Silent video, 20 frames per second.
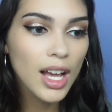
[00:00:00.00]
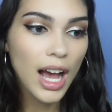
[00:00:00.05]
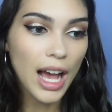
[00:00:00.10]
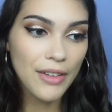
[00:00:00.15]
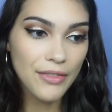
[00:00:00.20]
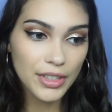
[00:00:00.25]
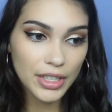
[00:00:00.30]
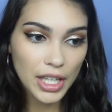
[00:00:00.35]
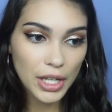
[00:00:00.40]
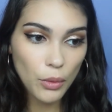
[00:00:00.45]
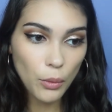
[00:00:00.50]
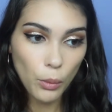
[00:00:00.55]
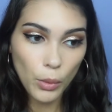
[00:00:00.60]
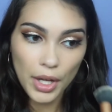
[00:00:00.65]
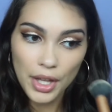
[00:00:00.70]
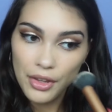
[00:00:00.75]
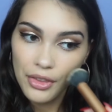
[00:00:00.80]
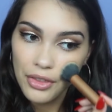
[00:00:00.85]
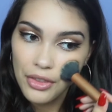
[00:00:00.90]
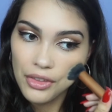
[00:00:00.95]
I feel like
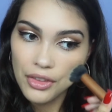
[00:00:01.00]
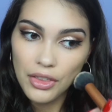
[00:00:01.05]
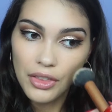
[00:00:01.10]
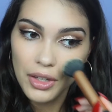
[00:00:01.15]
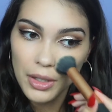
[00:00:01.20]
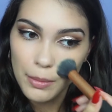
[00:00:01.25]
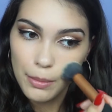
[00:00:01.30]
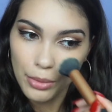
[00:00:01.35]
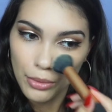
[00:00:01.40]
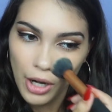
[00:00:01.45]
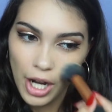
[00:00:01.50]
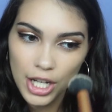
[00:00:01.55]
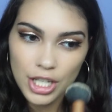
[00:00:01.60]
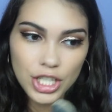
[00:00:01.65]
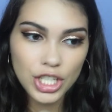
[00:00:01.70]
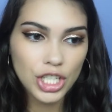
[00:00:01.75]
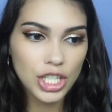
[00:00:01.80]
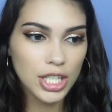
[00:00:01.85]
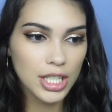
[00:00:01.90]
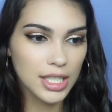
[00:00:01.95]
with the
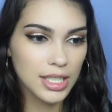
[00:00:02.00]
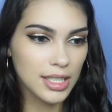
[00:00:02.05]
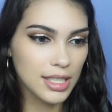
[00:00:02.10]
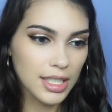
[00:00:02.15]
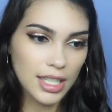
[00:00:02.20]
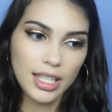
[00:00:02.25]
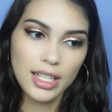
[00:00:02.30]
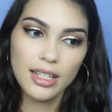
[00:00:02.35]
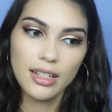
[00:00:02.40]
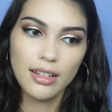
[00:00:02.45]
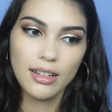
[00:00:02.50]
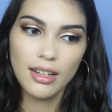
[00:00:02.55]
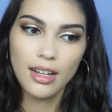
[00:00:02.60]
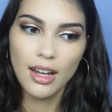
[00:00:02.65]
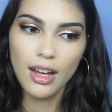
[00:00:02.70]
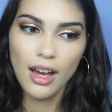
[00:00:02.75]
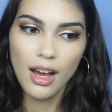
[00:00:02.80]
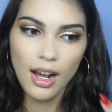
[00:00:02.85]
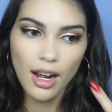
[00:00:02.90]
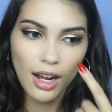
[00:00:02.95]
brush, it did
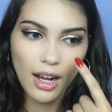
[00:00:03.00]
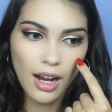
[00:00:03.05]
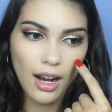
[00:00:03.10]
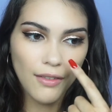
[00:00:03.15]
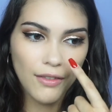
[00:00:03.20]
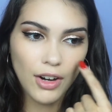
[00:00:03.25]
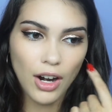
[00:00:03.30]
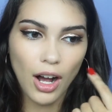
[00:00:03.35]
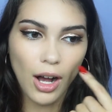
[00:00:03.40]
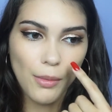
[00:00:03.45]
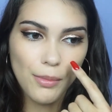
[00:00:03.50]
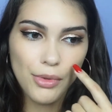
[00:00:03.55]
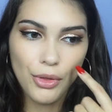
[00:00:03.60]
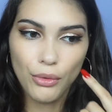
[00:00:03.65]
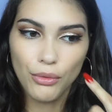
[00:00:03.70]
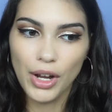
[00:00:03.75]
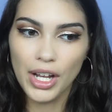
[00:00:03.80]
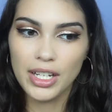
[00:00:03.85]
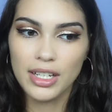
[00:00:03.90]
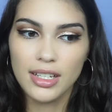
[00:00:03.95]
cover up the
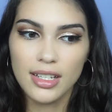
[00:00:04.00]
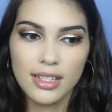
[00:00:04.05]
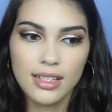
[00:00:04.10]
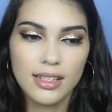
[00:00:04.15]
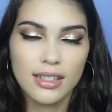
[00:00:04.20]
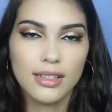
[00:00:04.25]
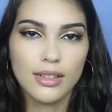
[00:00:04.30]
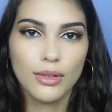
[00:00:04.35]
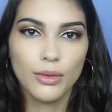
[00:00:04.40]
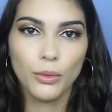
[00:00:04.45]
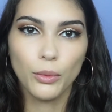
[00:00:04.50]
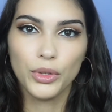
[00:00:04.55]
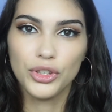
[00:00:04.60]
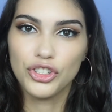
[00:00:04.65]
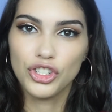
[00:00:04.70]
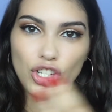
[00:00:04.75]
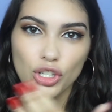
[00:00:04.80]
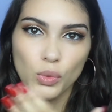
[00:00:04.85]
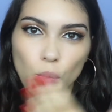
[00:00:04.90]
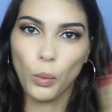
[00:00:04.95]
redness with
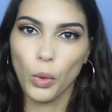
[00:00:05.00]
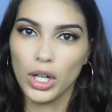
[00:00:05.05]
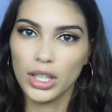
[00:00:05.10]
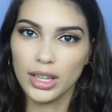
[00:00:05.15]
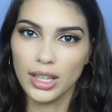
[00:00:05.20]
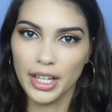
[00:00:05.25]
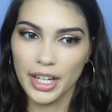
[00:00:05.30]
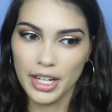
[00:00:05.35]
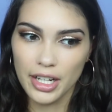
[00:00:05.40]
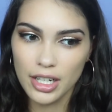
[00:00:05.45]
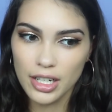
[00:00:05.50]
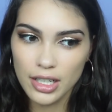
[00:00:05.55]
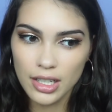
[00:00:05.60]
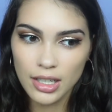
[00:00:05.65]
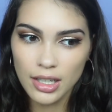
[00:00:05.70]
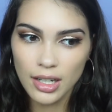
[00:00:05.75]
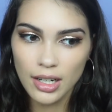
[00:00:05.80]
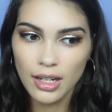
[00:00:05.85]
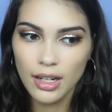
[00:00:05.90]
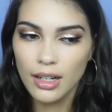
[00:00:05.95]
just one layer,
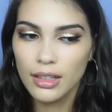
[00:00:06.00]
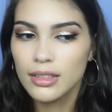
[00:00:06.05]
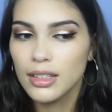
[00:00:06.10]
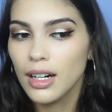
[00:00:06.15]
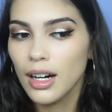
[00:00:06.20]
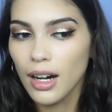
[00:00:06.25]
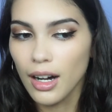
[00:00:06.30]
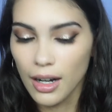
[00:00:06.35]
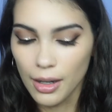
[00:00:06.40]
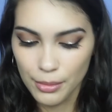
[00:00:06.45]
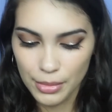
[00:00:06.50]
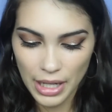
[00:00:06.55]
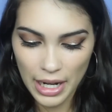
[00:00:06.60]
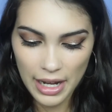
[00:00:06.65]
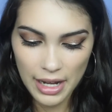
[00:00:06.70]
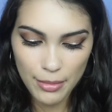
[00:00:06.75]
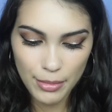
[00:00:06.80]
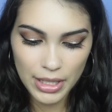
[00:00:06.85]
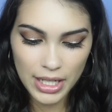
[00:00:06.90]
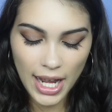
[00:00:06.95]
but I
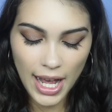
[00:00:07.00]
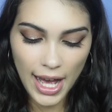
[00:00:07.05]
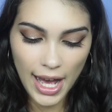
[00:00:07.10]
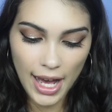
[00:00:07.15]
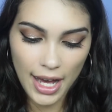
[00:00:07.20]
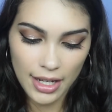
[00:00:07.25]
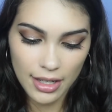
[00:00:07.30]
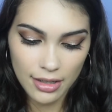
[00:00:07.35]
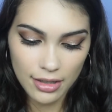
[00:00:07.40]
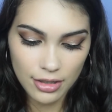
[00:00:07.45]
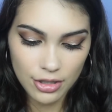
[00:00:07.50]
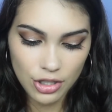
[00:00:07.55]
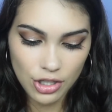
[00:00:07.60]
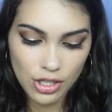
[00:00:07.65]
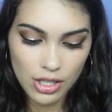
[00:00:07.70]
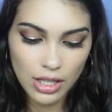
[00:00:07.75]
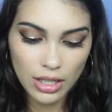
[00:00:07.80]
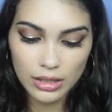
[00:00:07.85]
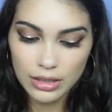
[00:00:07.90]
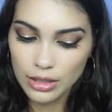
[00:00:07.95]
am going to add
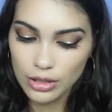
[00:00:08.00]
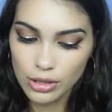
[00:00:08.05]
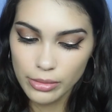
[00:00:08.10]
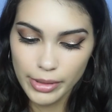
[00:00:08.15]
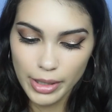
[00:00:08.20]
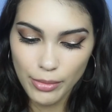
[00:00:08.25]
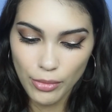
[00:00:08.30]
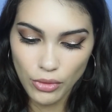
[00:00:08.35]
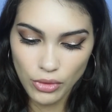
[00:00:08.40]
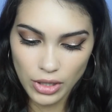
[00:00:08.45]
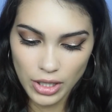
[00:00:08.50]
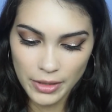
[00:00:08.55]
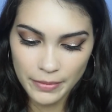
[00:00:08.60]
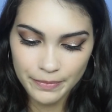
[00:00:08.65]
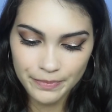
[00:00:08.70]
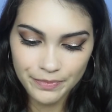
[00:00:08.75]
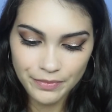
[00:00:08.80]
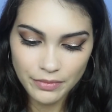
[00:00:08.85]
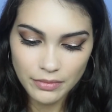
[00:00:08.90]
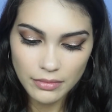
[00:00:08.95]
just a little bit more
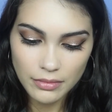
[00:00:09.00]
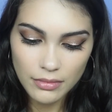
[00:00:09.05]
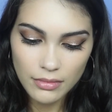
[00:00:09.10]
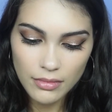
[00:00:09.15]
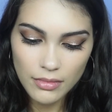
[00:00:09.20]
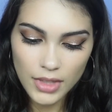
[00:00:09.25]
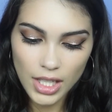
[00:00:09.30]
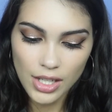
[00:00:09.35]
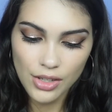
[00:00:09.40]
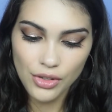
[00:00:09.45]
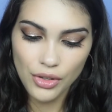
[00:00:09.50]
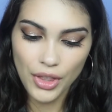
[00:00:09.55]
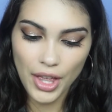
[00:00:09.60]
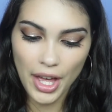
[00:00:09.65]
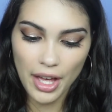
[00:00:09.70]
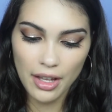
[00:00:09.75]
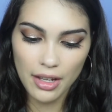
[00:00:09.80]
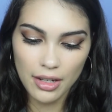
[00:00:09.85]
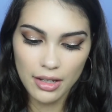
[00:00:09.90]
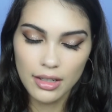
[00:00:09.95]
so
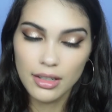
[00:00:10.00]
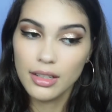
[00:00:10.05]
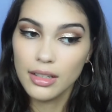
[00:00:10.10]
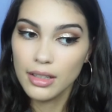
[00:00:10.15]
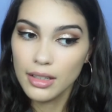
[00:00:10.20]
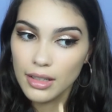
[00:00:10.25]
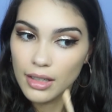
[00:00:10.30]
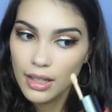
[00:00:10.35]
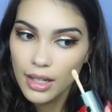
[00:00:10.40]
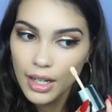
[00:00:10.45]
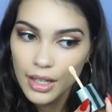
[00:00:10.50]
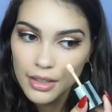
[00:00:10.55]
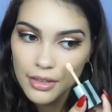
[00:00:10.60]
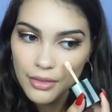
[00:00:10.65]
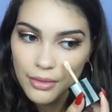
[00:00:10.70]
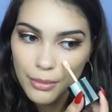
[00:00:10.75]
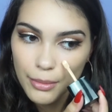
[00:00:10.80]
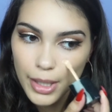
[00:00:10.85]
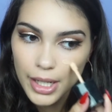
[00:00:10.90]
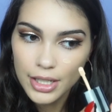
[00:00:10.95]
that it kind
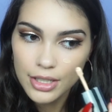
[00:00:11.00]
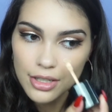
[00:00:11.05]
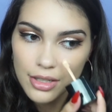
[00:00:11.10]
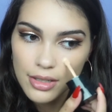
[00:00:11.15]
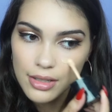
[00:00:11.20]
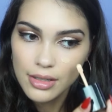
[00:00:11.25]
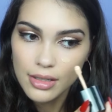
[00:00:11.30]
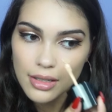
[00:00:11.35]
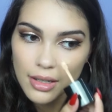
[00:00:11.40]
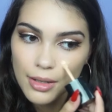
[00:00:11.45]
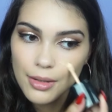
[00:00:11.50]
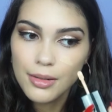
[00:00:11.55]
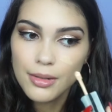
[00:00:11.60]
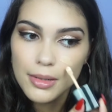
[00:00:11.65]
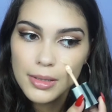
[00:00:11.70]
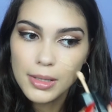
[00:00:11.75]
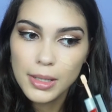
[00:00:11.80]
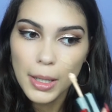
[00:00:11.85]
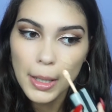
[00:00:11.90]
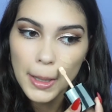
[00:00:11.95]
of matches the other
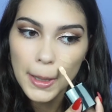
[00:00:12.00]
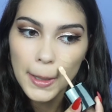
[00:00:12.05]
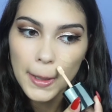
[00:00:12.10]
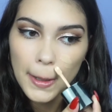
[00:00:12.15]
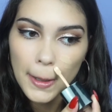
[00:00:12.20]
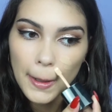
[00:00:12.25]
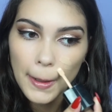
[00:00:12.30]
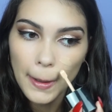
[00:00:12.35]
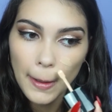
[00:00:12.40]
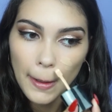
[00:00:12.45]
side